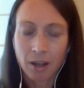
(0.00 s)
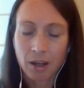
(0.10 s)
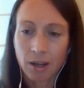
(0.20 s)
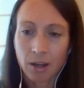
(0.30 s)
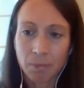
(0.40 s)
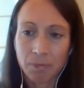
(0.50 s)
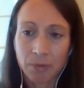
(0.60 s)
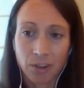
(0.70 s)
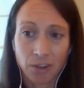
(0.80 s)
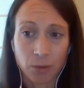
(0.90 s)

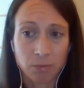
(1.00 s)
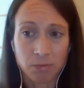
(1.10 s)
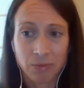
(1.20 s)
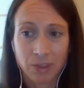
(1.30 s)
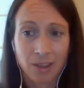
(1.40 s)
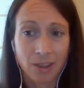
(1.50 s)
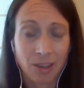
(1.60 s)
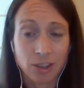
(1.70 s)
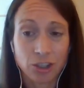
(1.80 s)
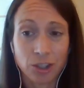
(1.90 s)
So
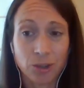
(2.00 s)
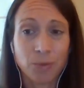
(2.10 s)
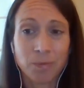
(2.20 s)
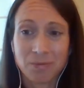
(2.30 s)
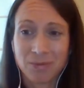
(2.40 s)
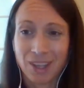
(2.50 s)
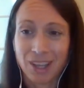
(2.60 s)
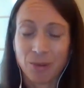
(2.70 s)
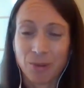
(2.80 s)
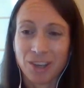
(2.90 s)
this shoe,
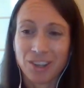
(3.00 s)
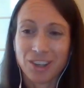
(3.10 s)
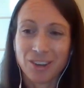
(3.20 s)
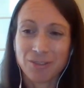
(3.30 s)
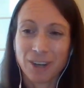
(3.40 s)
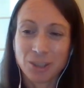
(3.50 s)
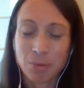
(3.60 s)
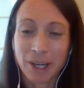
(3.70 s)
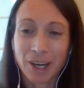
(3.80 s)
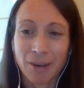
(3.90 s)
can't wait to get a fresh
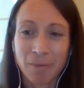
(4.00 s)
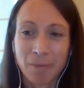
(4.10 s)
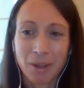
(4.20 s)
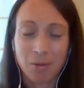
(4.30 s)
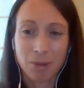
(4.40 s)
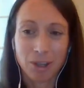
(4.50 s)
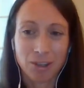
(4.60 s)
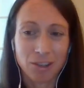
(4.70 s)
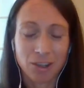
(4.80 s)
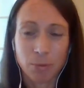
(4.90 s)
pair,
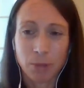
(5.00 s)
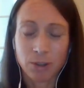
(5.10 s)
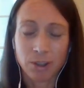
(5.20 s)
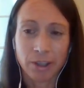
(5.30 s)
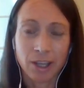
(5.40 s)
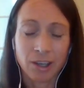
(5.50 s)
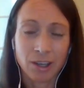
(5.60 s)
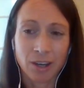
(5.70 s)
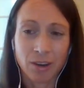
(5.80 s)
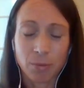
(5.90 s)
but Topo really hit
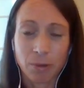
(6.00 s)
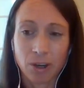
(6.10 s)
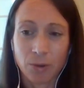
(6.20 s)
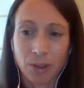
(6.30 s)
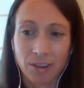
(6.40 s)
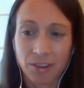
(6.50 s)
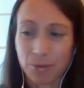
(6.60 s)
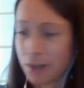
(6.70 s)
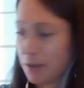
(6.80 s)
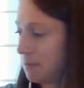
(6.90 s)
it out of the park with this
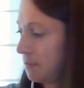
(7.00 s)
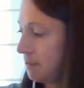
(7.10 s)
one.